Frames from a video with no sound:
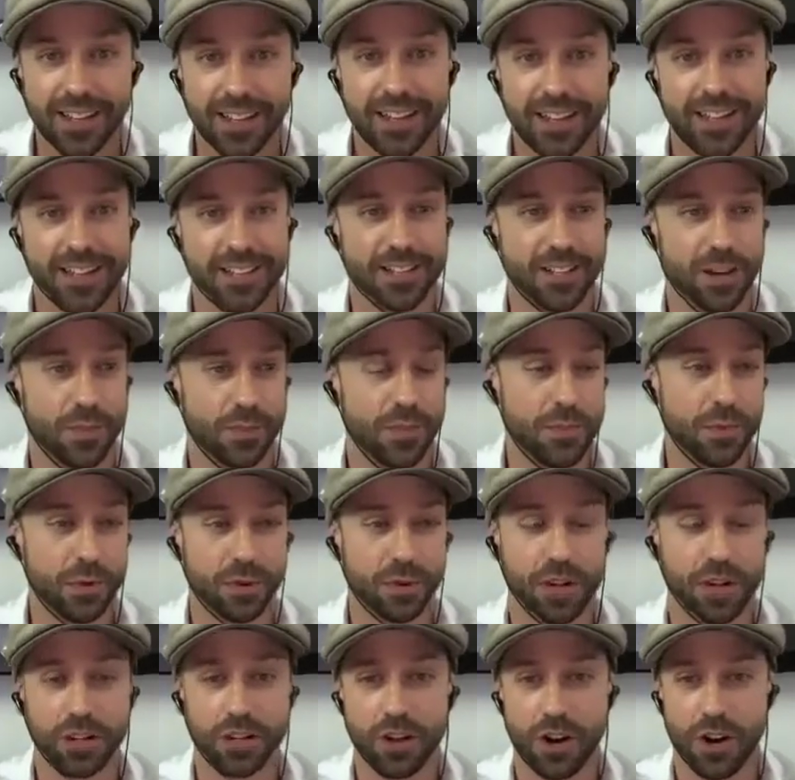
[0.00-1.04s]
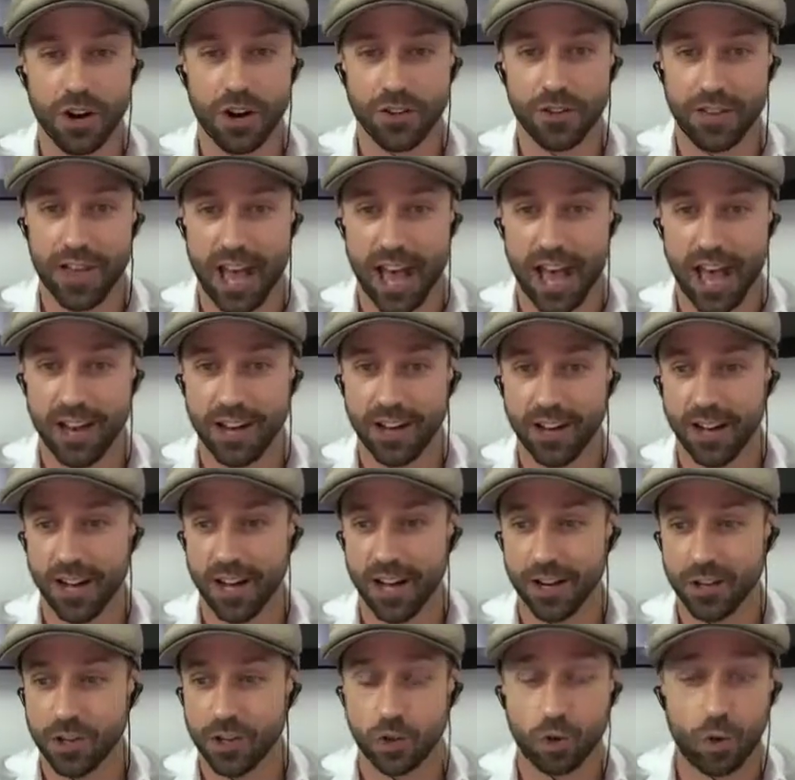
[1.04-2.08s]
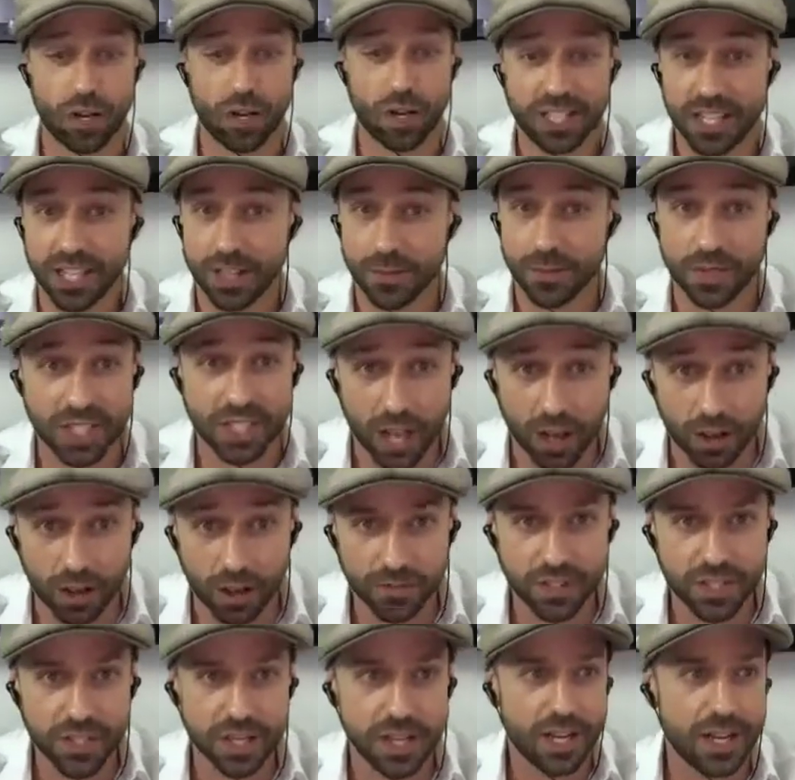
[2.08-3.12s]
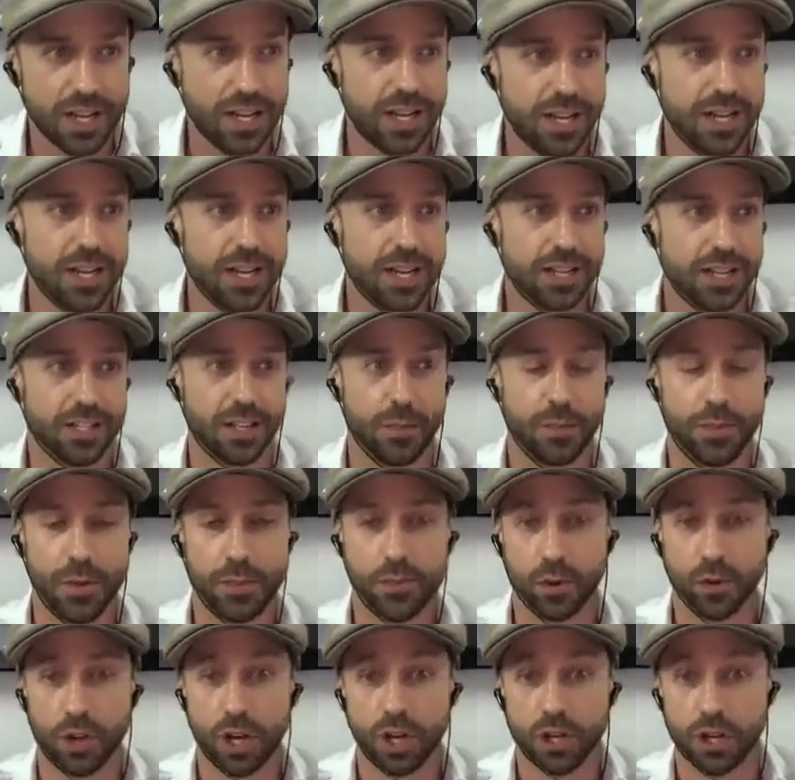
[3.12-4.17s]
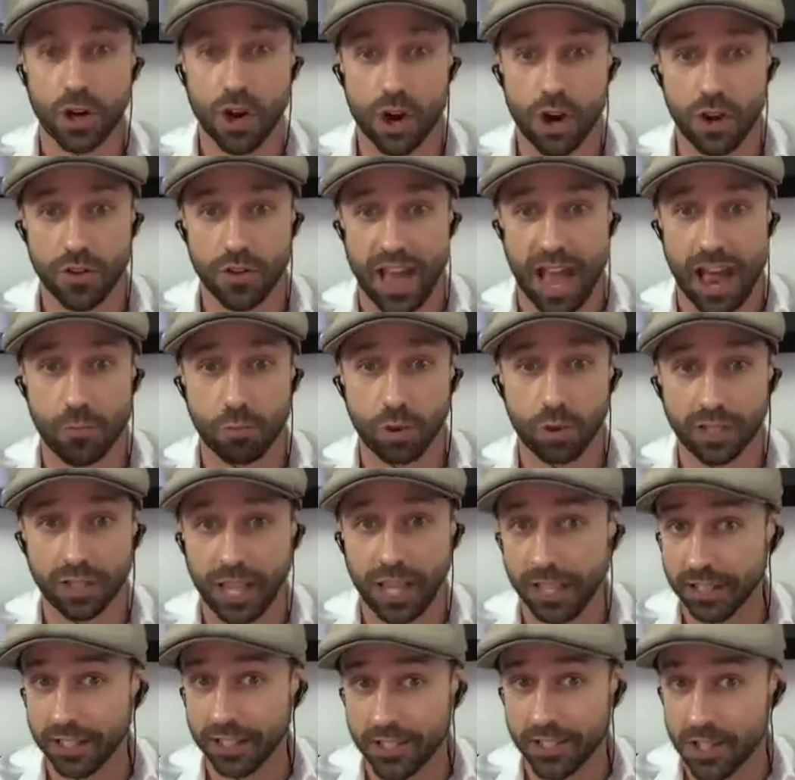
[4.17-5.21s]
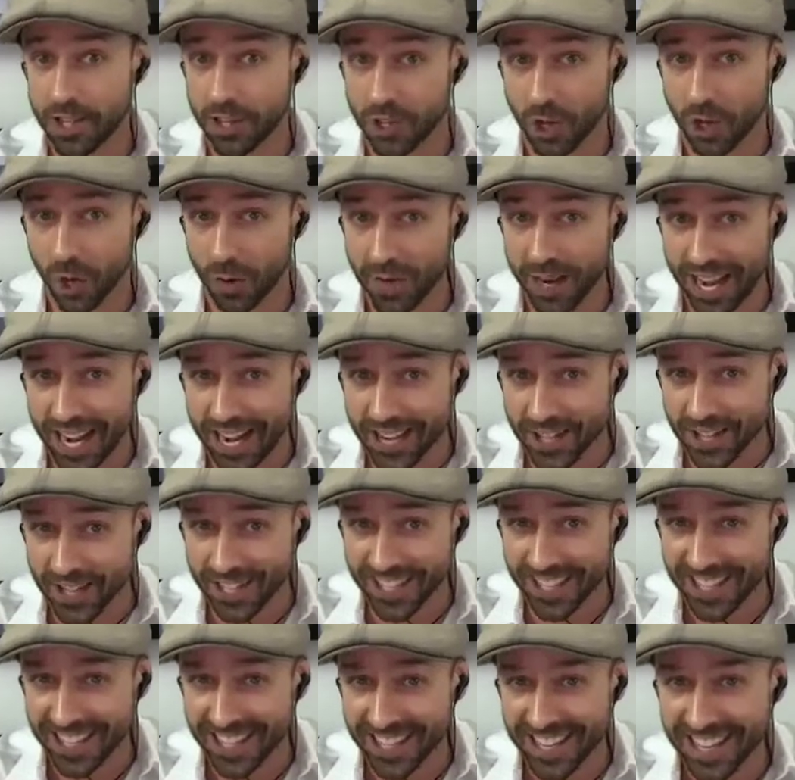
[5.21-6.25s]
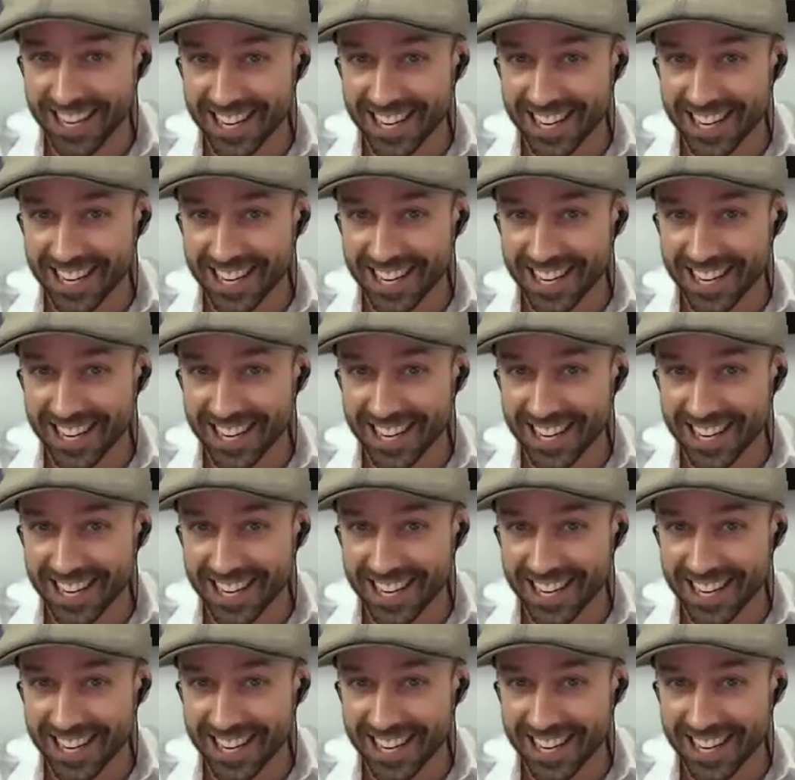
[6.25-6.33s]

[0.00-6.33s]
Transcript: Some people can call that trust in themselves. Some people can call that relentless determination.